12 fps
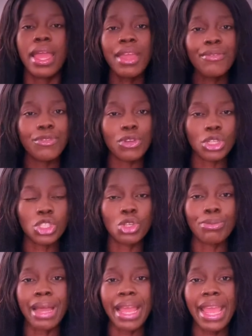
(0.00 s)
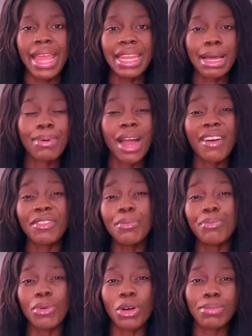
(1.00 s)
If not, you might end up
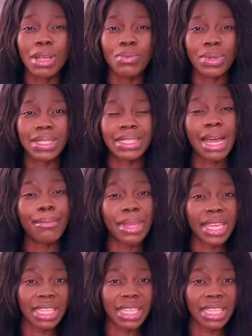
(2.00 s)
having problems with some